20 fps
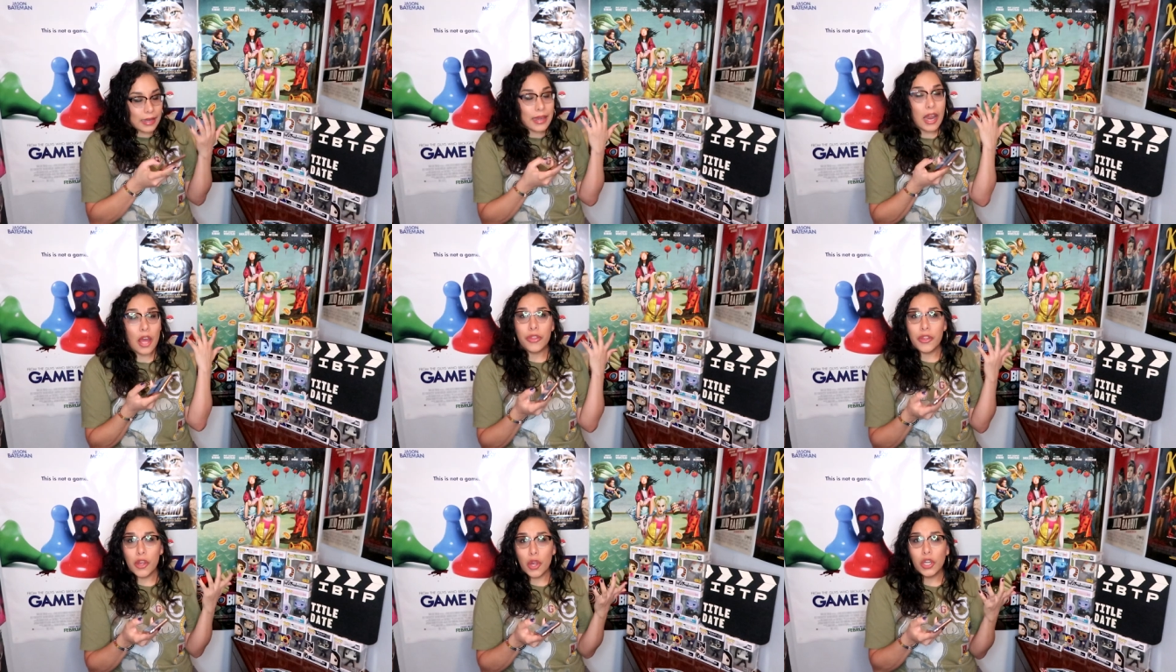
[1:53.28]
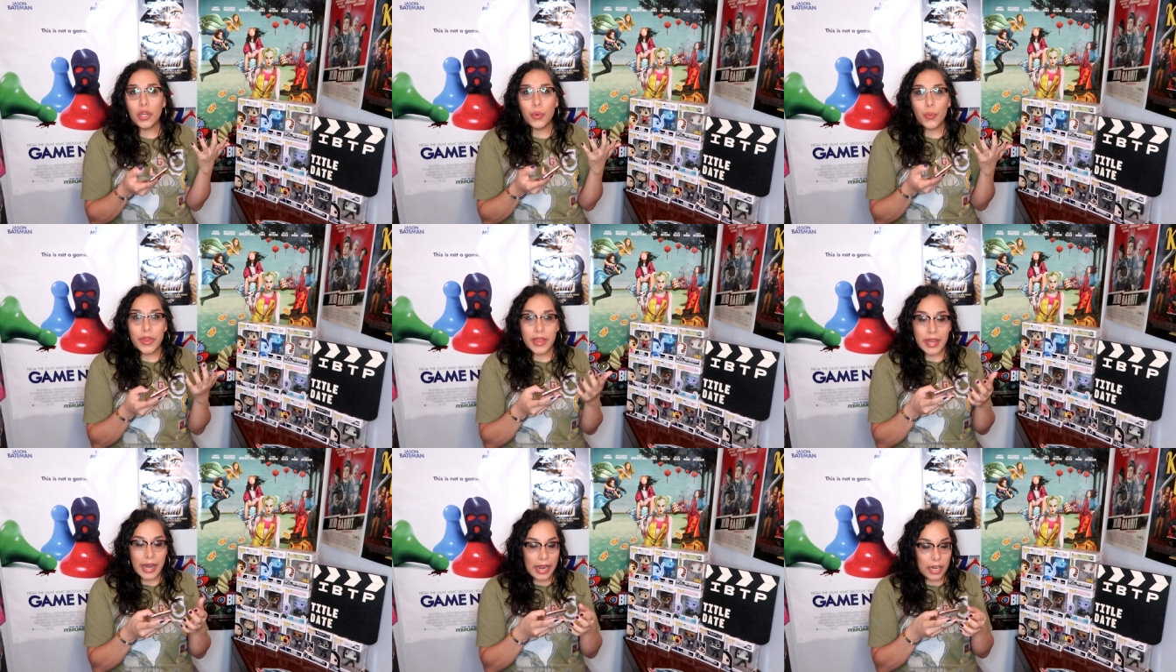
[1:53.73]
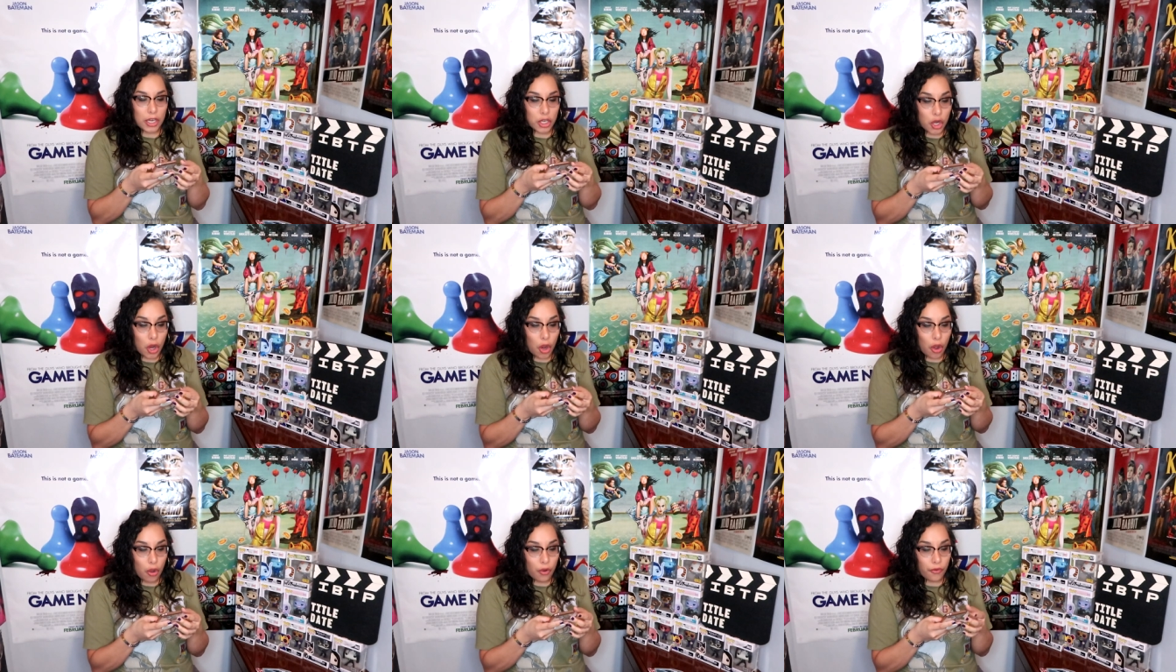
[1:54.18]
now, the only one that I
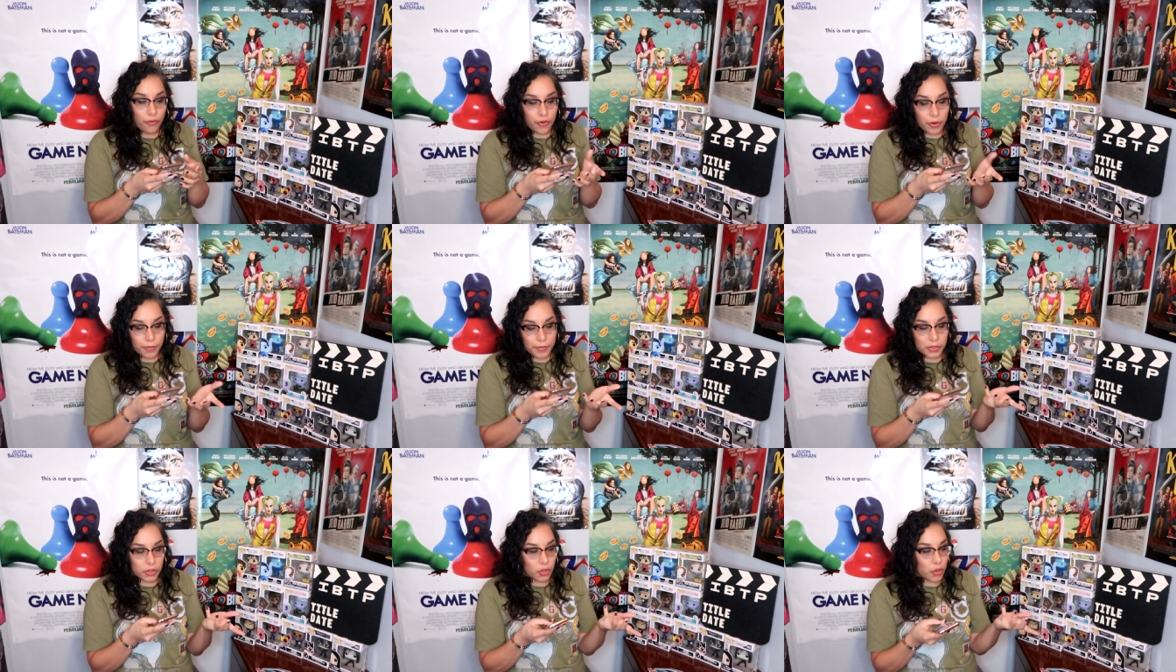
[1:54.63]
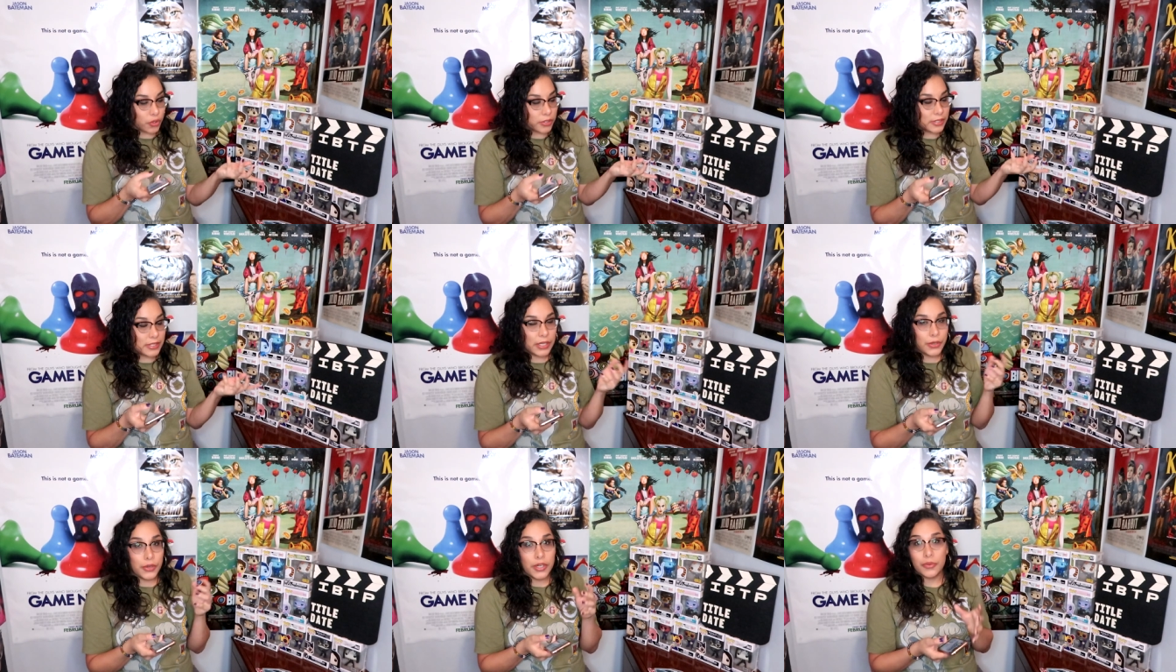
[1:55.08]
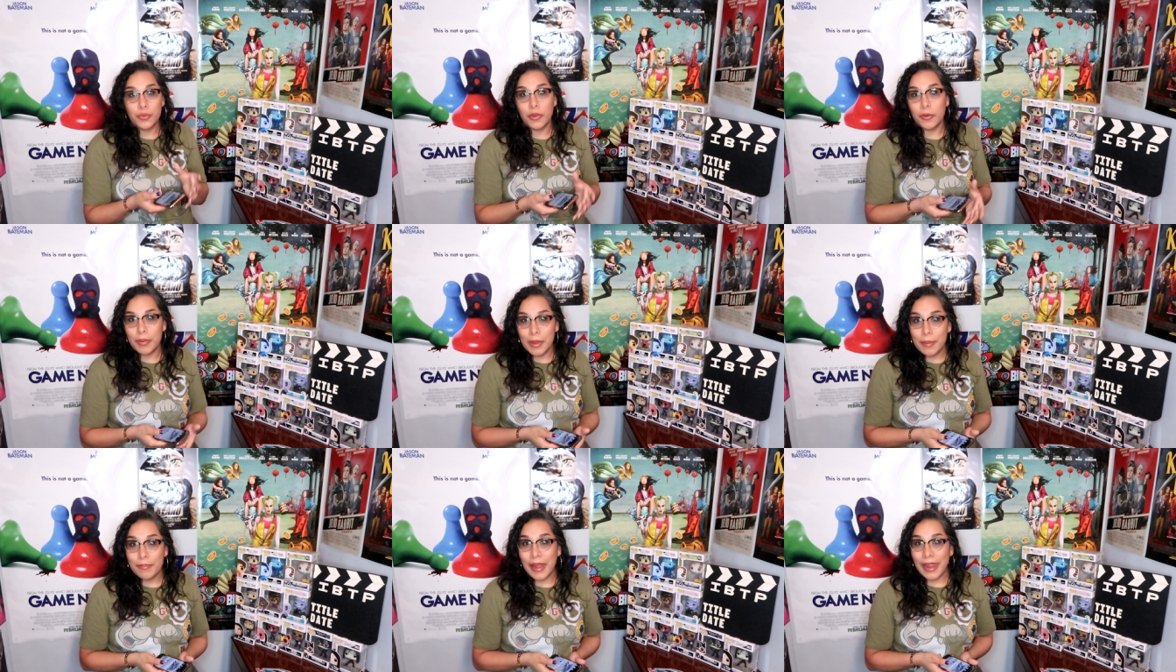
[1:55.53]
know from this whole series
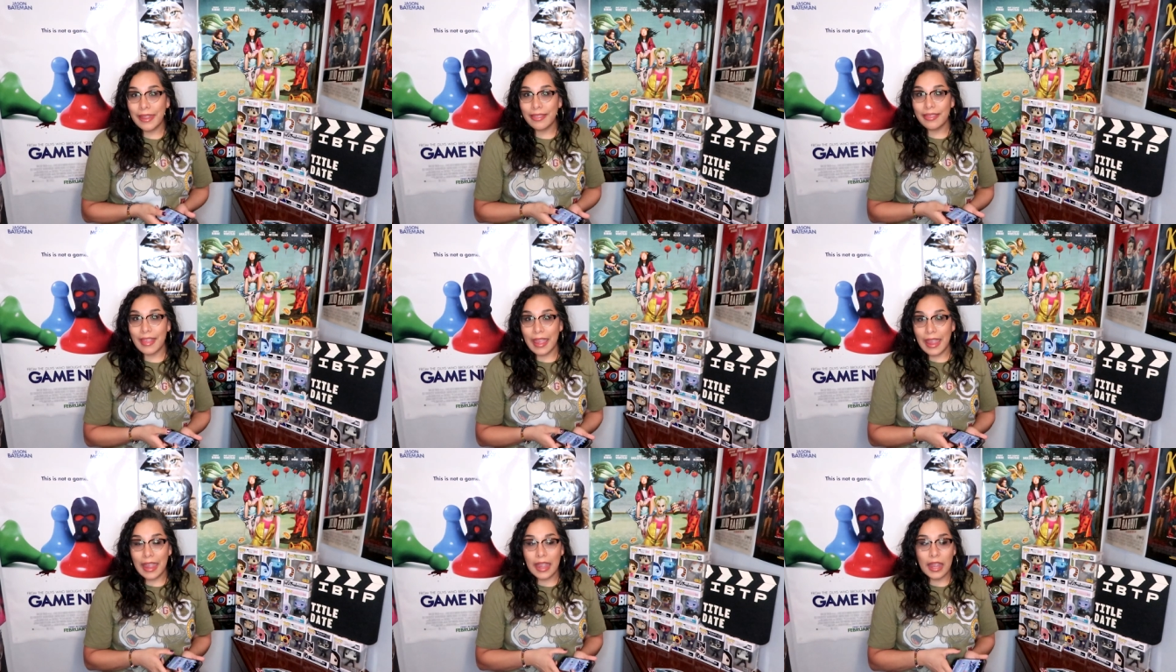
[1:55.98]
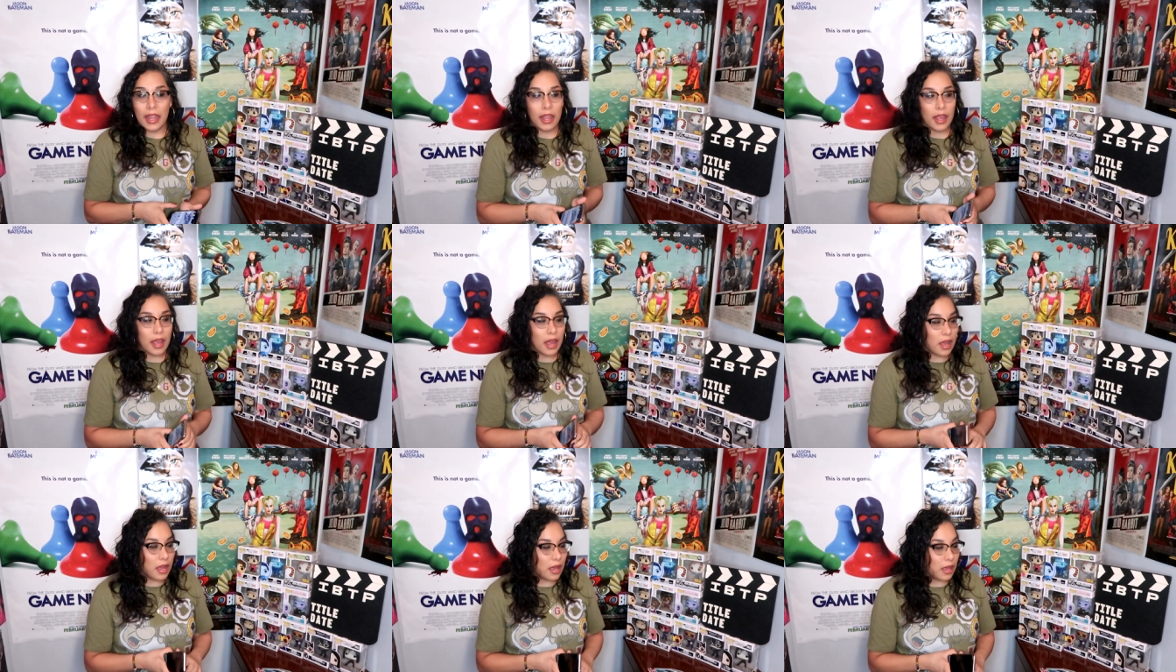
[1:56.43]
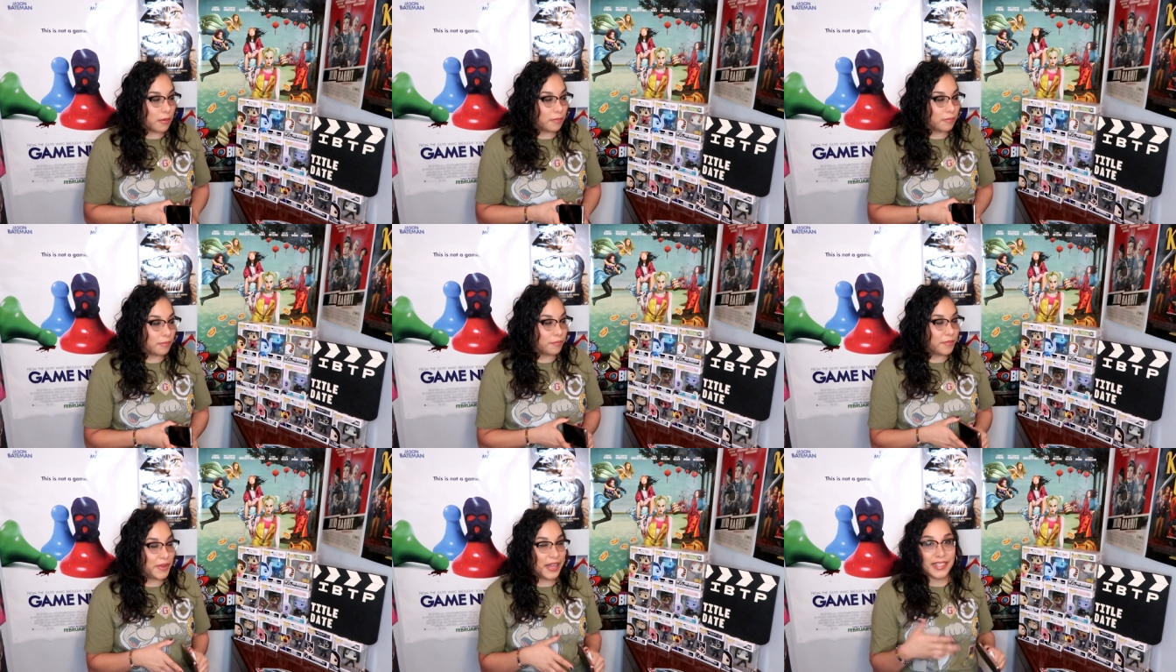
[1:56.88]
would be day
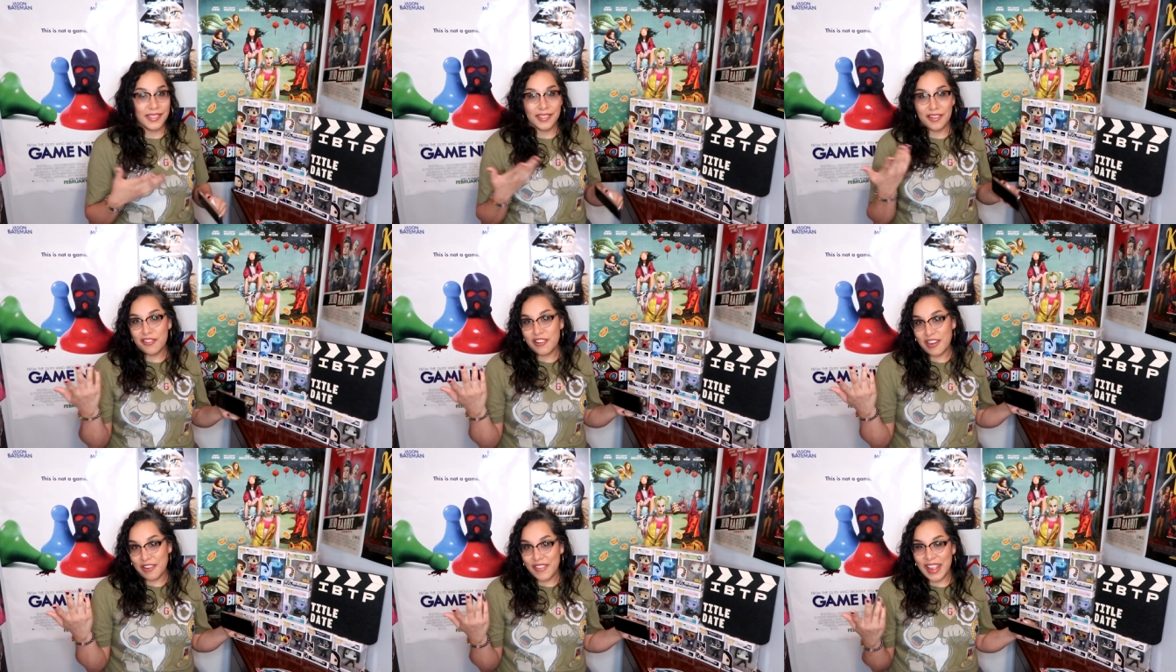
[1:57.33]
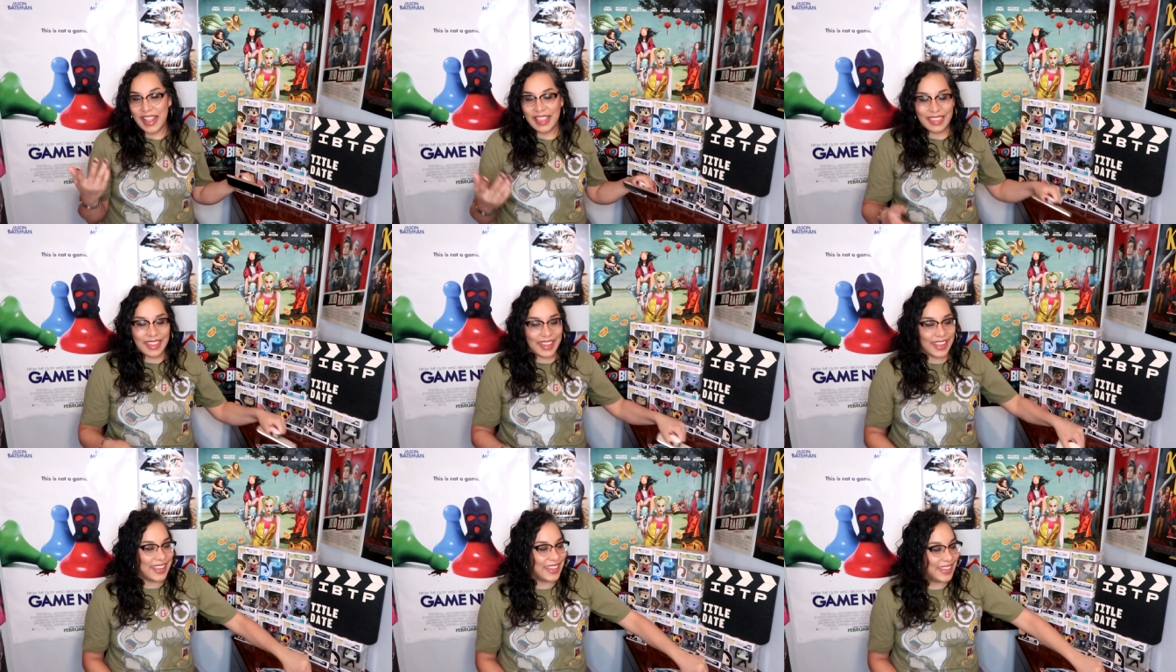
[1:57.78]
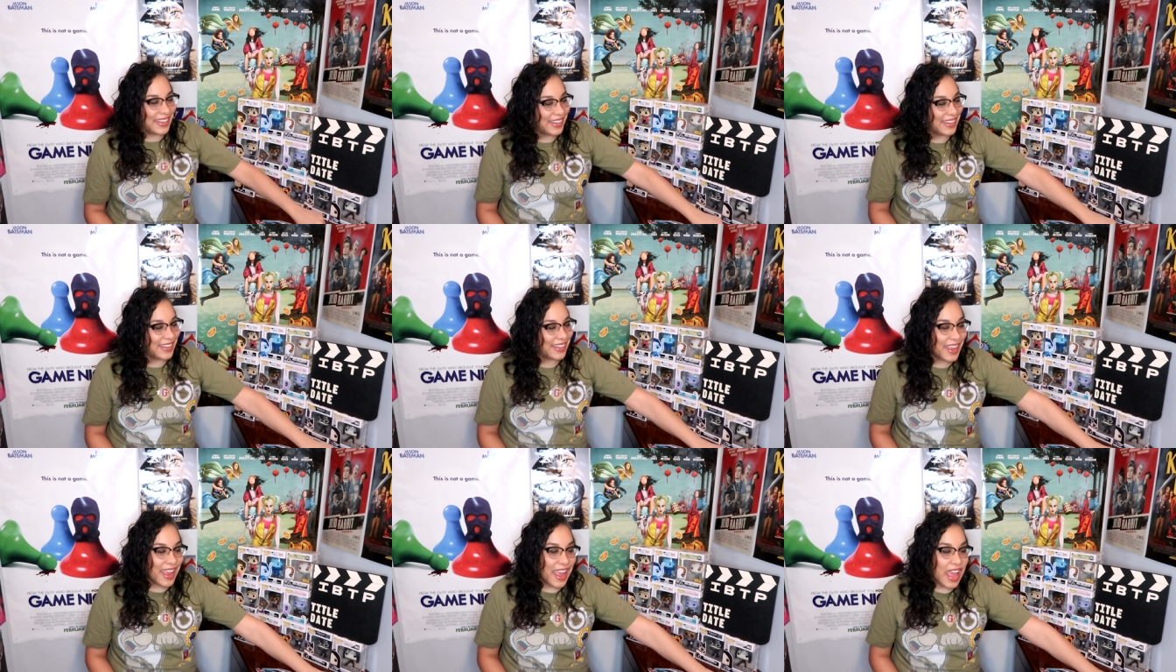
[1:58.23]
um, because of
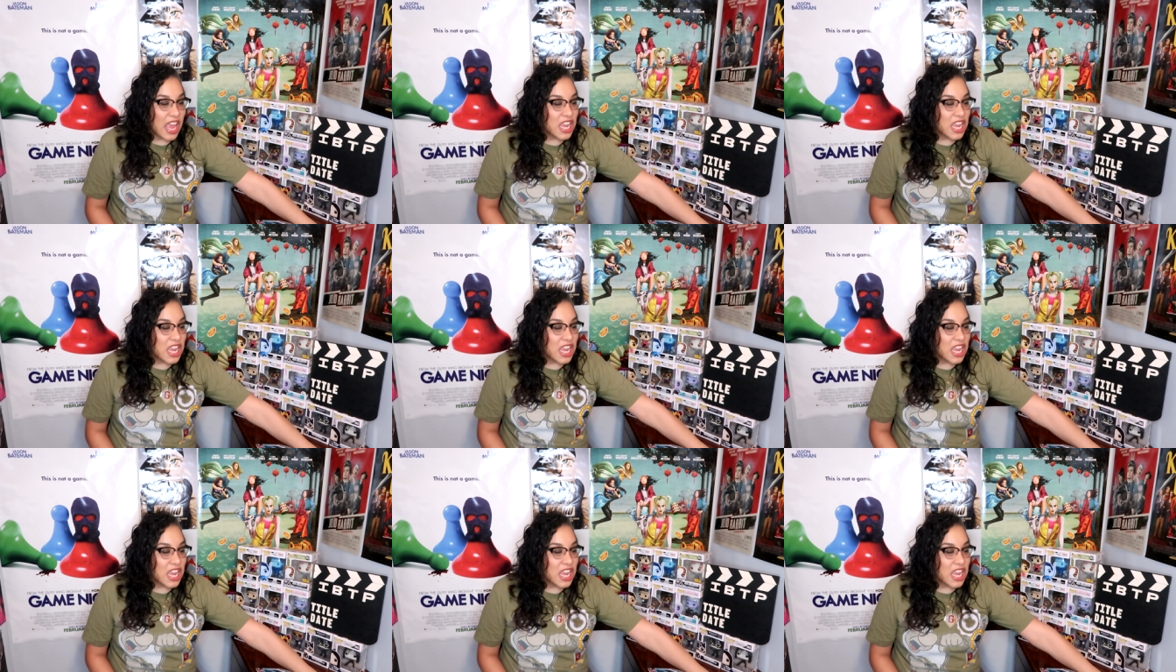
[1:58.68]
Rebelde.